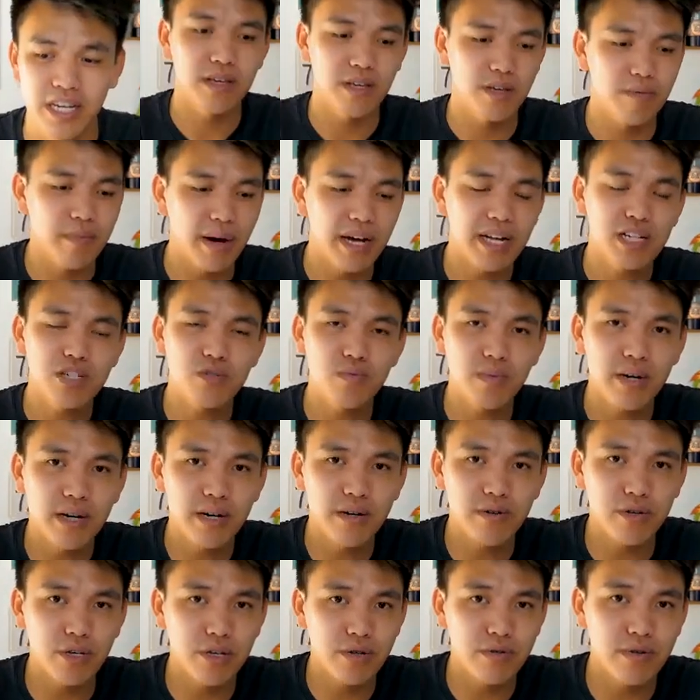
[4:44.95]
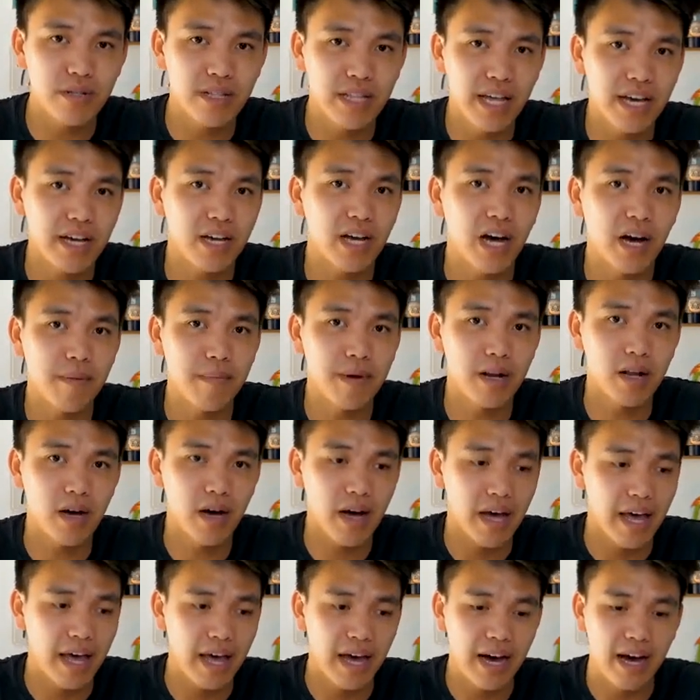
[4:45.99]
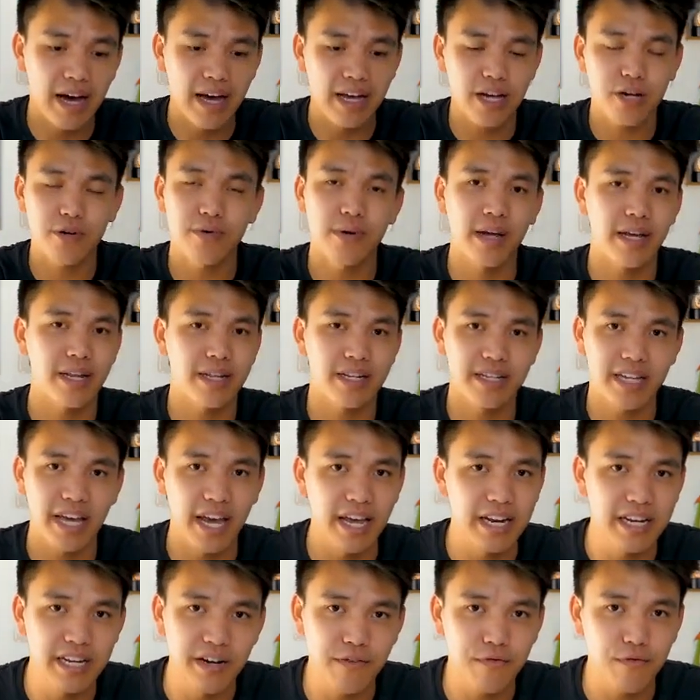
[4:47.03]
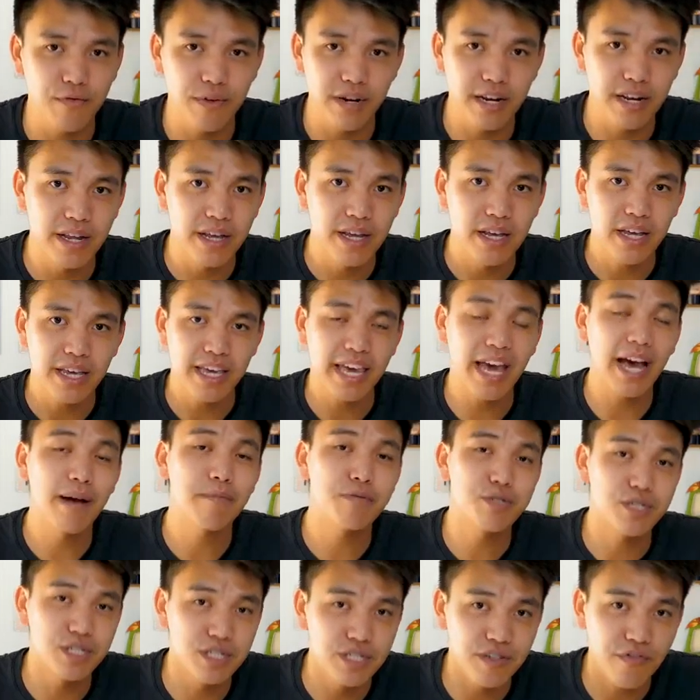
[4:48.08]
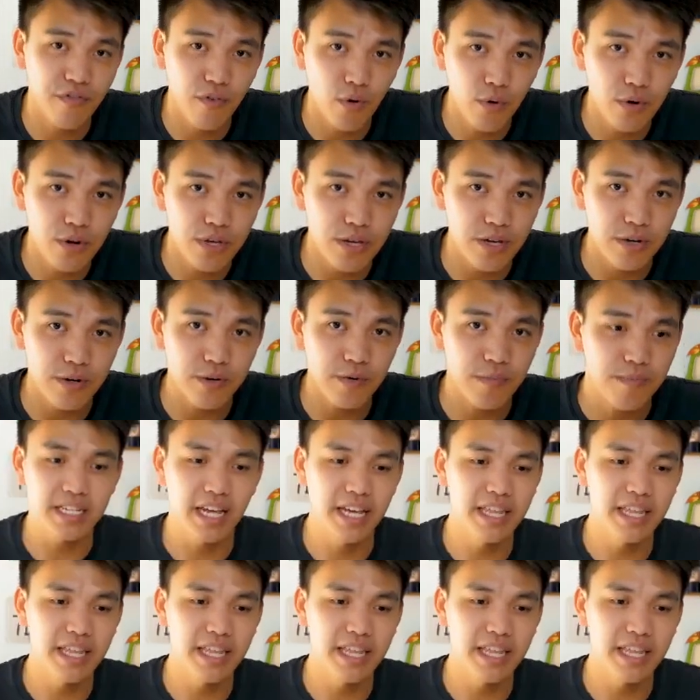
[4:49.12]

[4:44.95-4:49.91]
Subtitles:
You might as well let Copy.ai create 10 different captions for you,